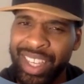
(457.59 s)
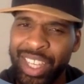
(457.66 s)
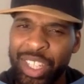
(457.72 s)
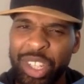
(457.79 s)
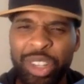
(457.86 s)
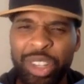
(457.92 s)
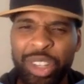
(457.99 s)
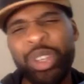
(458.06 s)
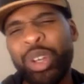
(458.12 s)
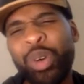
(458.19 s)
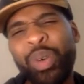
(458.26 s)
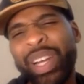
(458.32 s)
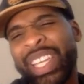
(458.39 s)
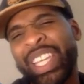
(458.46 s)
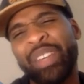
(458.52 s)
you don't
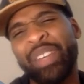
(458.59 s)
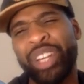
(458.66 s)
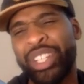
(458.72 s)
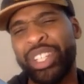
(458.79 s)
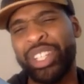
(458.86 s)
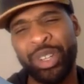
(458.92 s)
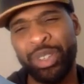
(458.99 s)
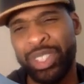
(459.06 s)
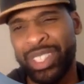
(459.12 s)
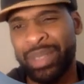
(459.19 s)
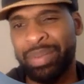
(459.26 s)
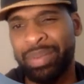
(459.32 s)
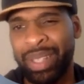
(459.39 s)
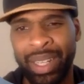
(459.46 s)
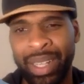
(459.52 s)
want to give treasure tokens to
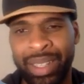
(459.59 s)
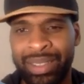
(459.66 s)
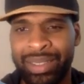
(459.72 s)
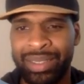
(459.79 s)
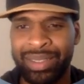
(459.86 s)
players.